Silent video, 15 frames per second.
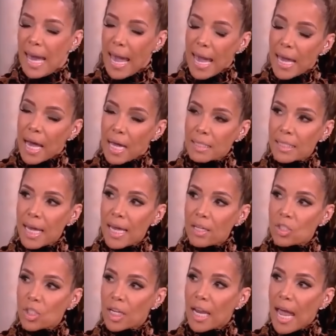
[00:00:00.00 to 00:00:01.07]
a chaos
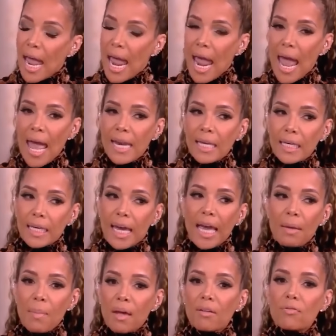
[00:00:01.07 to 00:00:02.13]
agent, and it
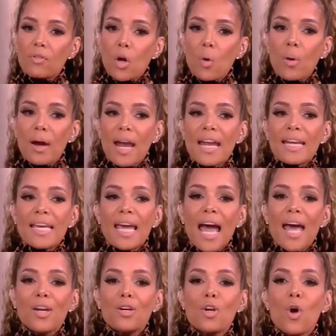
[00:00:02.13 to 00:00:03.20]
came out of nowhere, and
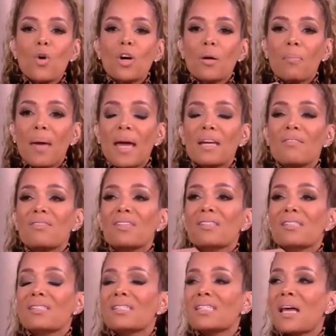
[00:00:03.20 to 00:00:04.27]
he had no command of
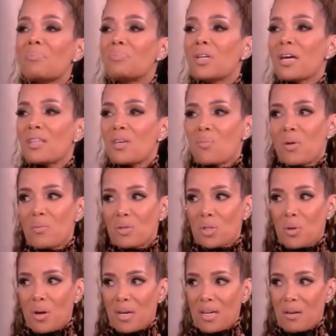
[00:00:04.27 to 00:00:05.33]
the subject that we
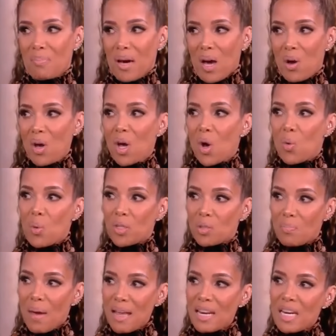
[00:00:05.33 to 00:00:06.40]
were talking about,
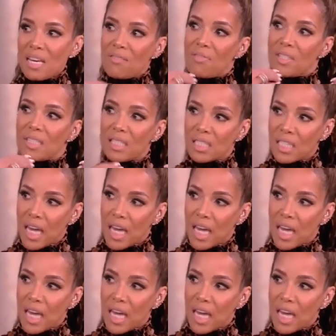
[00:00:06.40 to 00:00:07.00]
which made it even